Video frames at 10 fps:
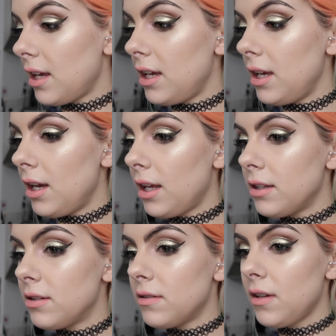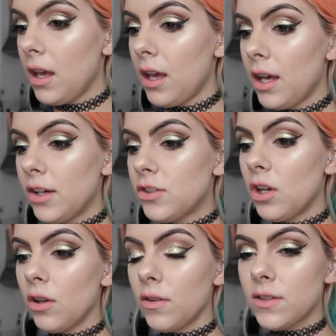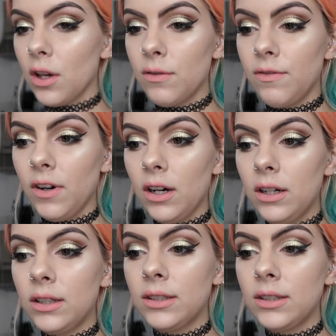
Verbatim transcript: tea and chill on the sofa